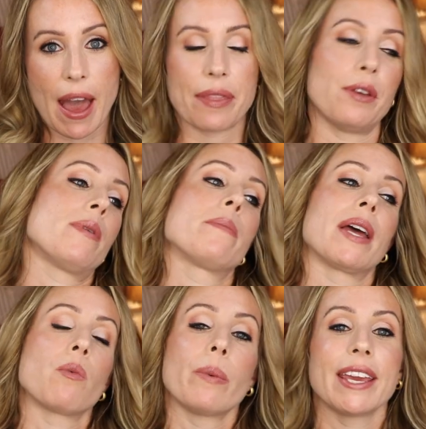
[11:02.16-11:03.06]
bathroom, and I'm
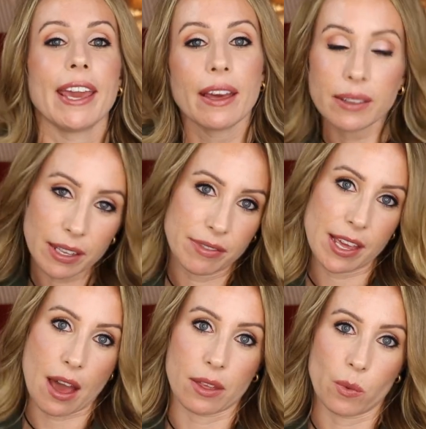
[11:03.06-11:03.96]
like, well, we can't leave
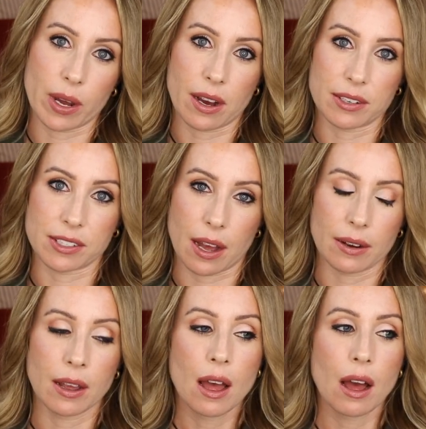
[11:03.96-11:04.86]
the other one
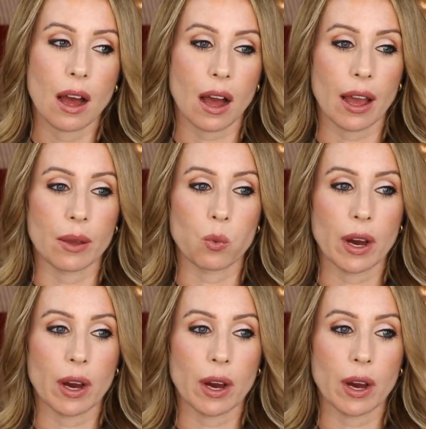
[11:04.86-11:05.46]
undone. I